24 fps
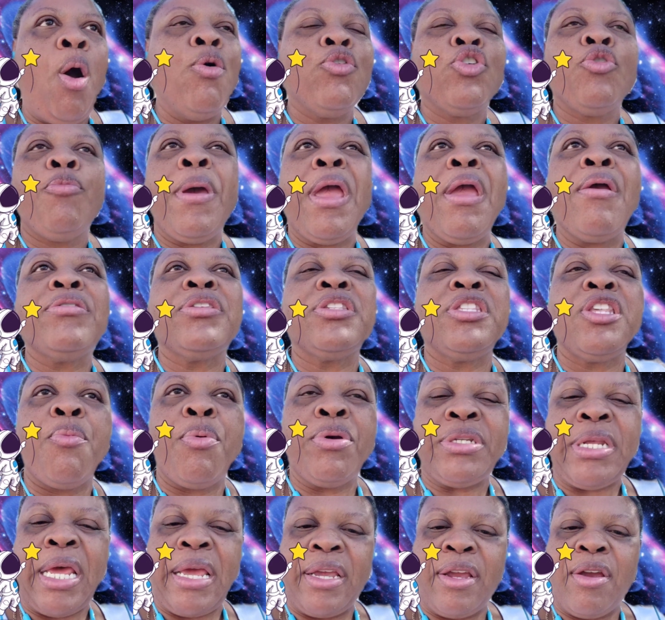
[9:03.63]
older parents that
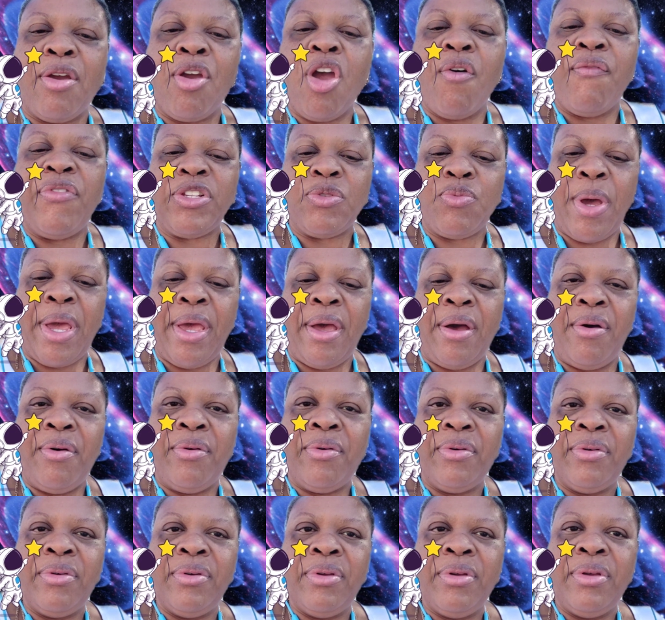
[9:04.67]
we're taking care of as well.
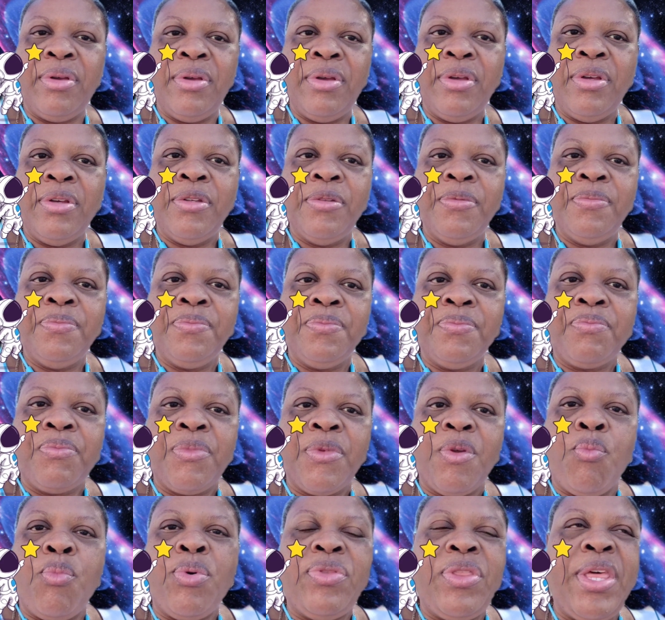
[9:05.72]

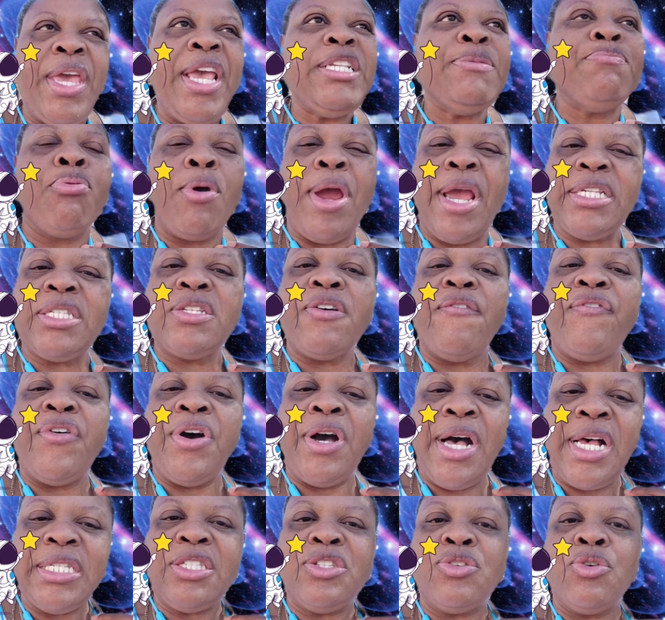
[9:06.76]
These breaks are for
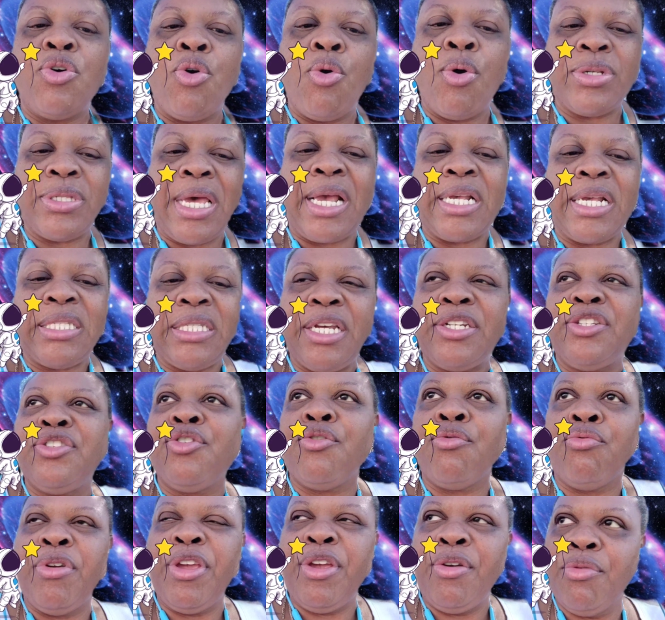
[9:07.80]
us to, of course, like I said,
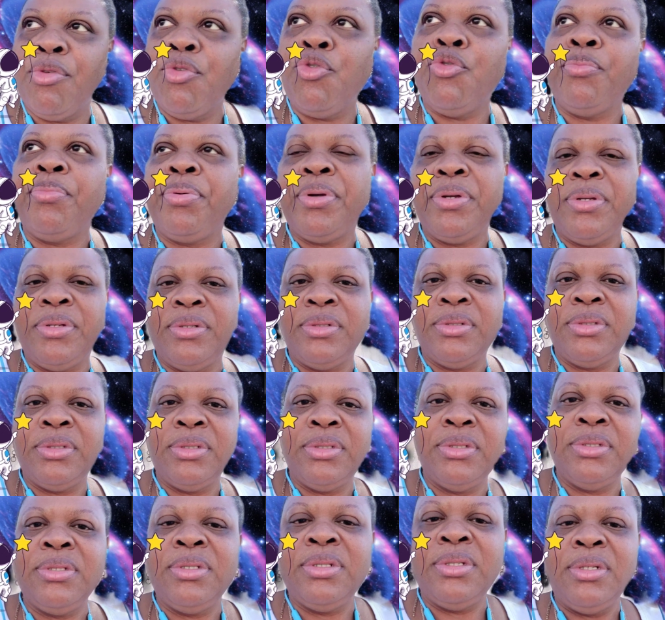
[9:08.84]
to regroup
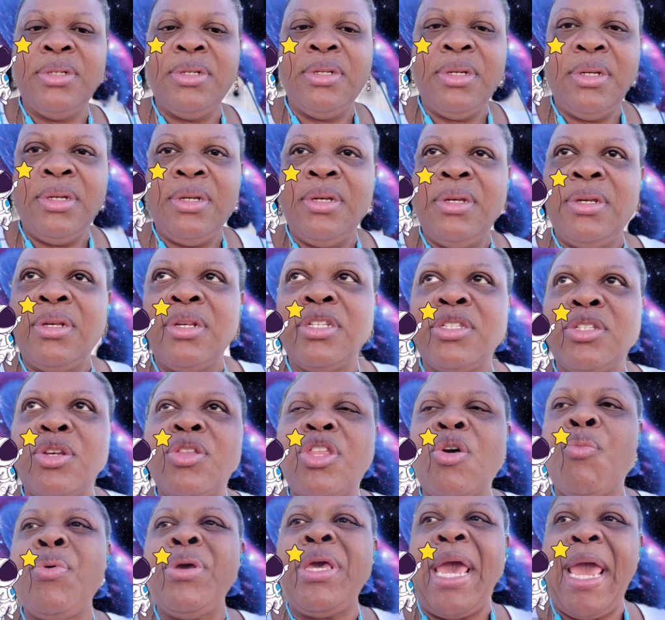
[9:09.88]
so
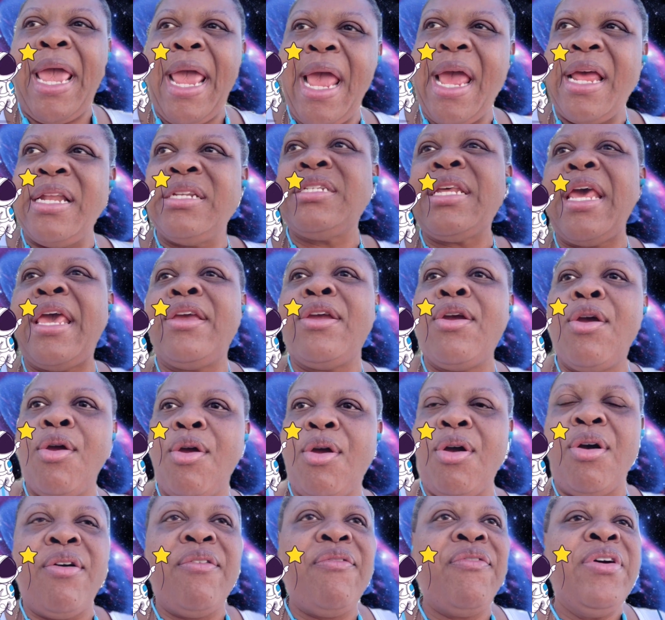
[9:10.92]
that we can take care
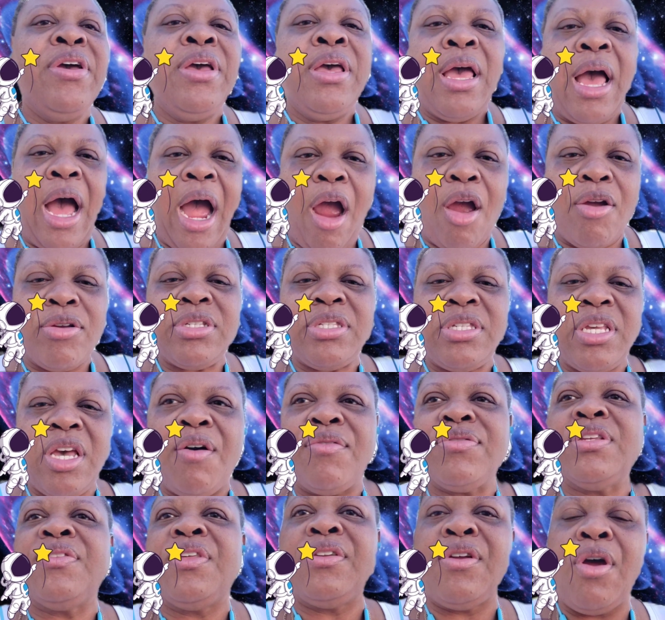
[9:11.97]
of
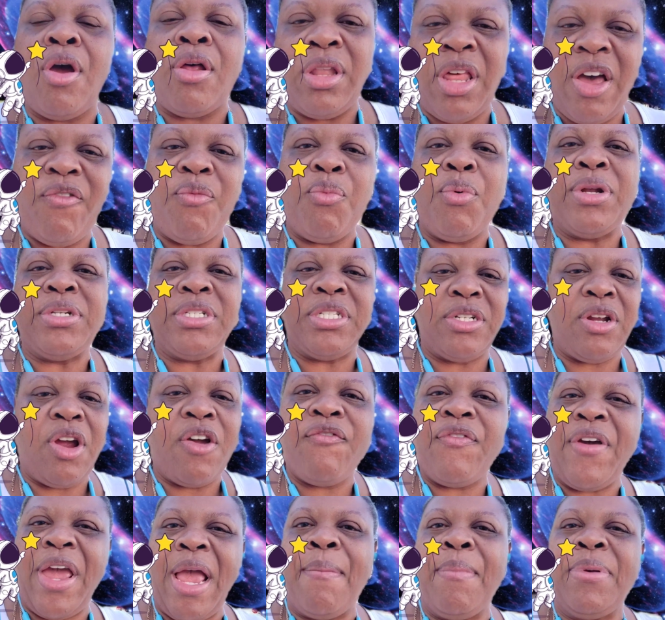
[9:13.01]
ourselves and then our loved ones and
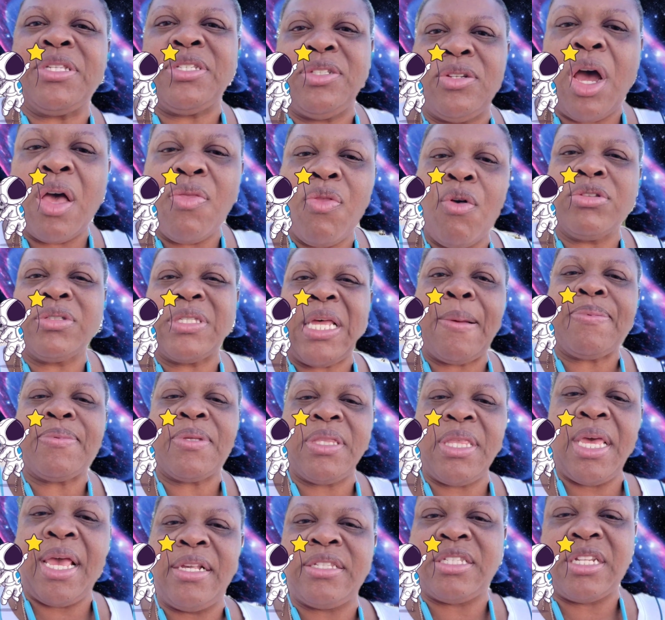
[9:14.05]
our families and all those types
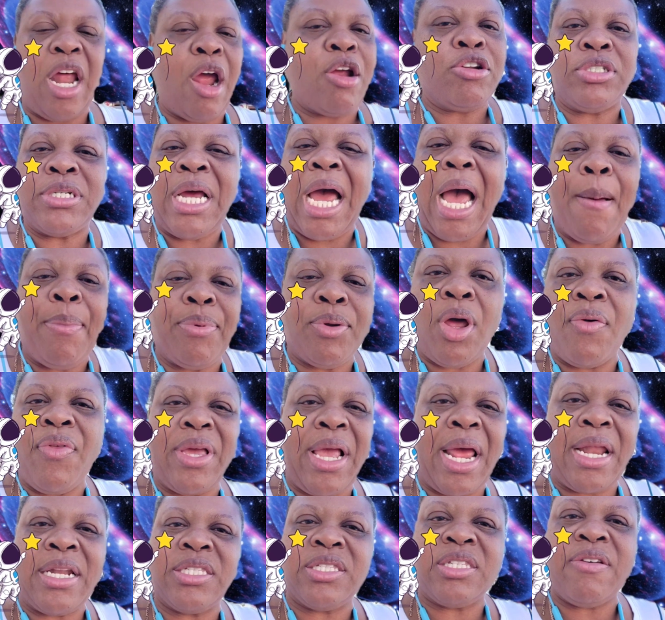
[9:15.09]
of things and our job and all
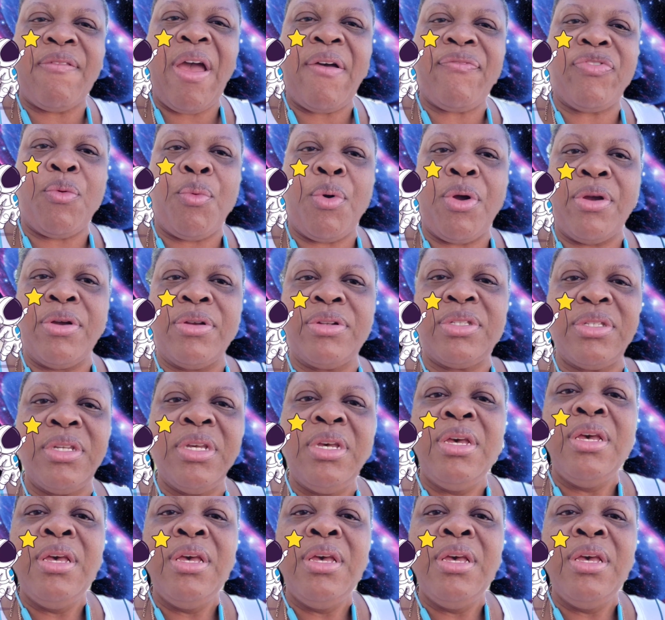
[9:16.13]
that kind of stuff afterwards.